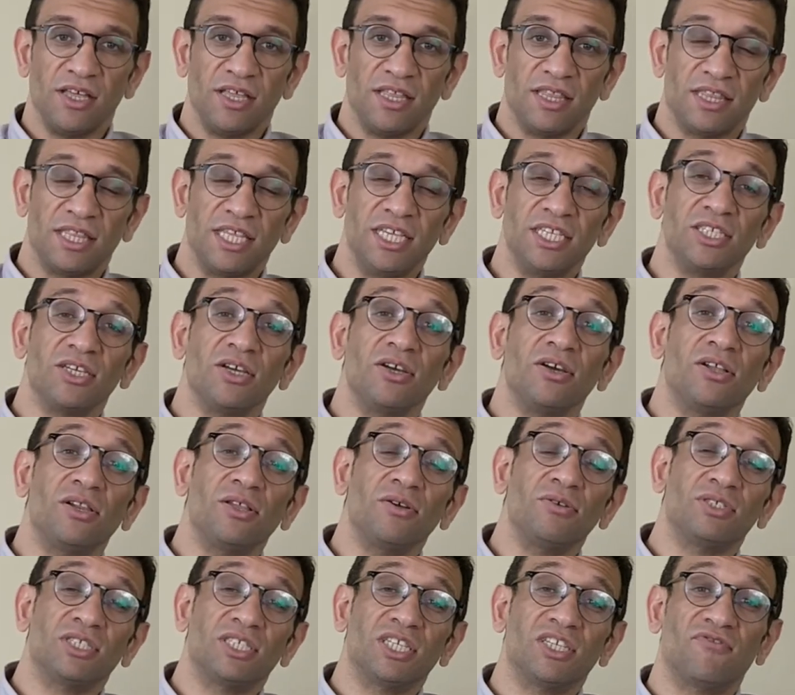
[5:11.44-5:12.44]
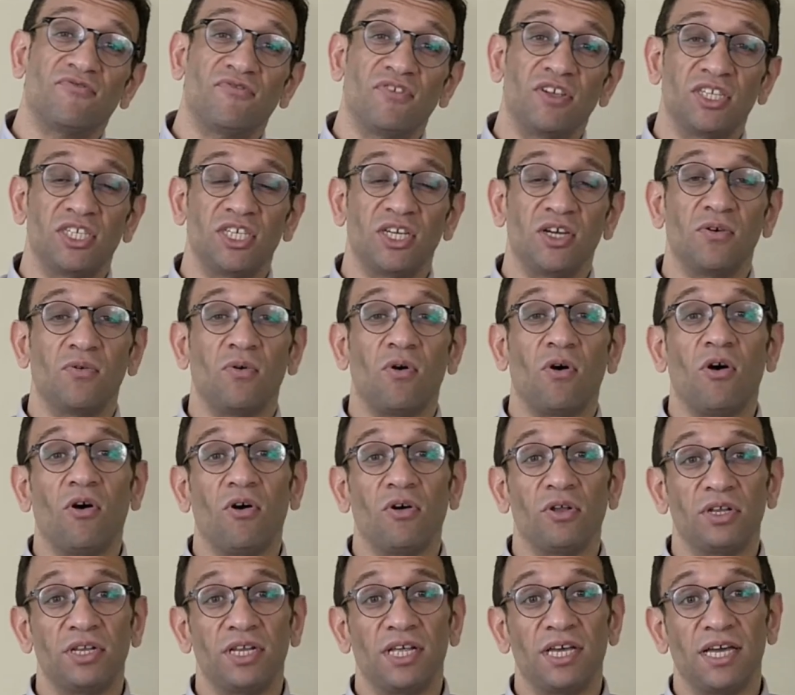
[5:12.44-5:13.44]
This concludes this video
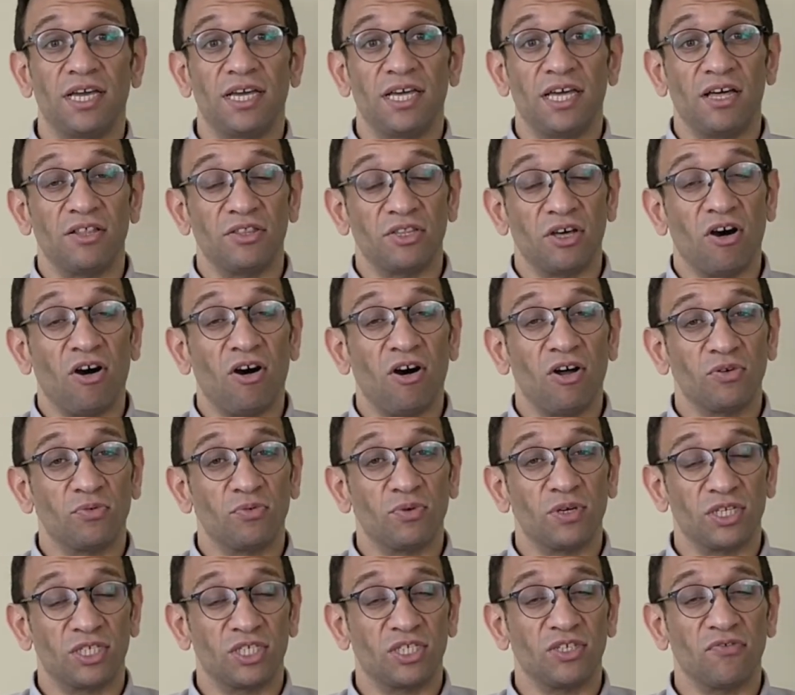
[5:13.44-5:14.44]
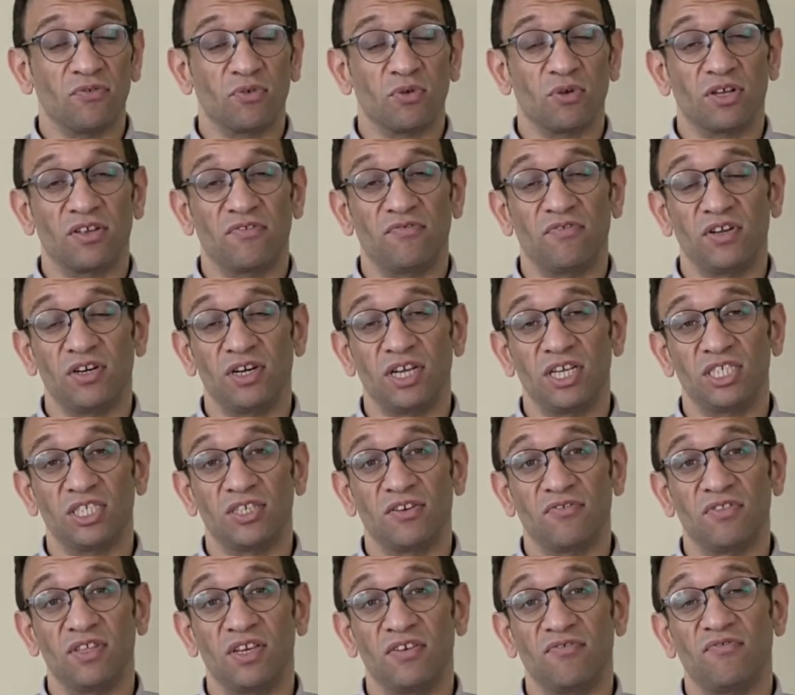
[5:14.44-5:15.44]
on the hardware and software
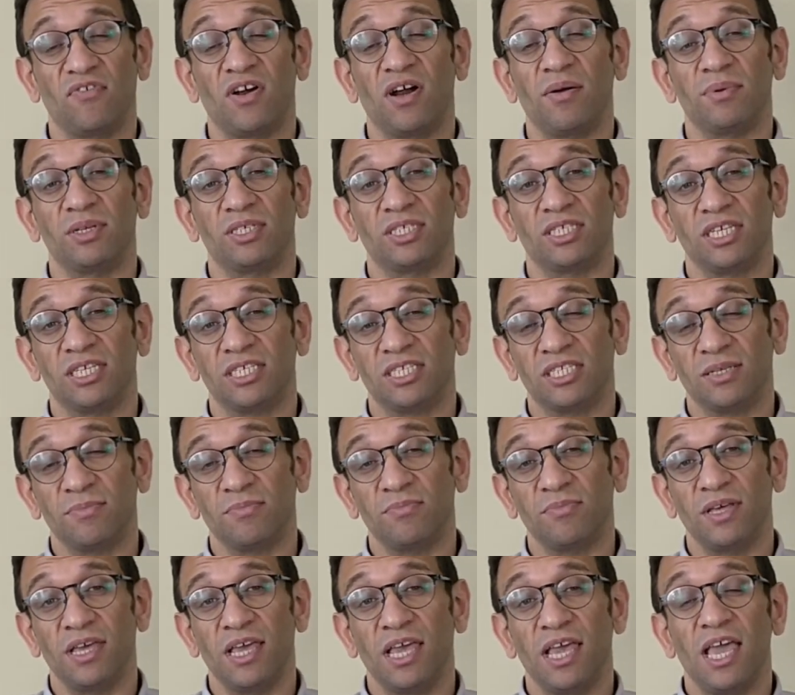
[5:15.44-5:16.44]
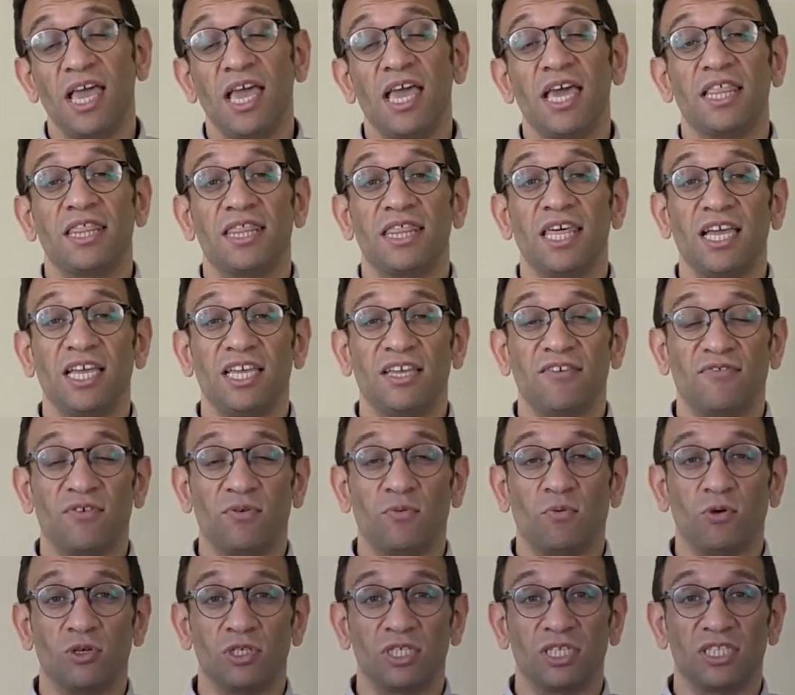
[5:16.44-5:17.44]
configuration of the EnviroMon system. Thank you for
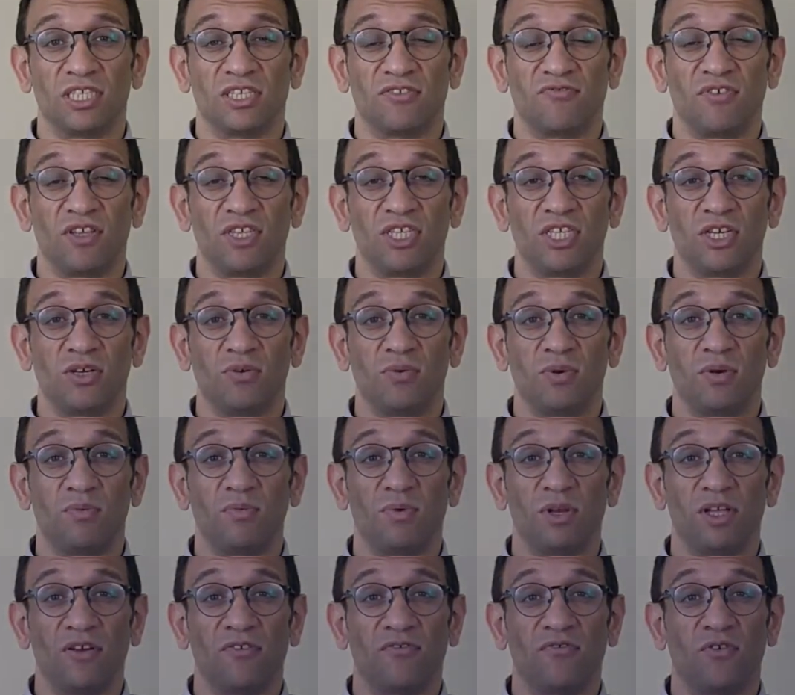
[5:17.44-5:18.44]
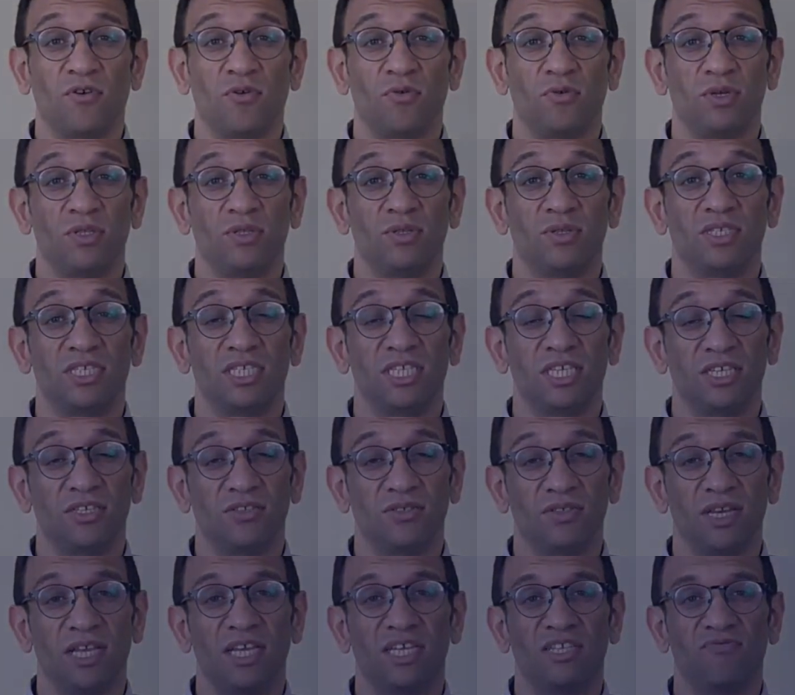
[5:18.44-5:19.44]
watching this video, and we look forward to seeing you
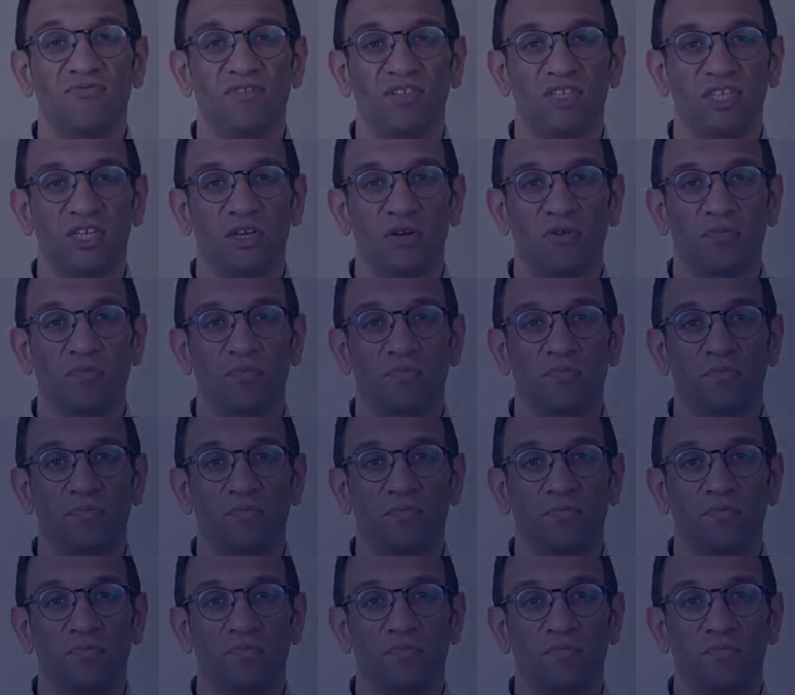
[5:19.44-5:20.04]
in the next video.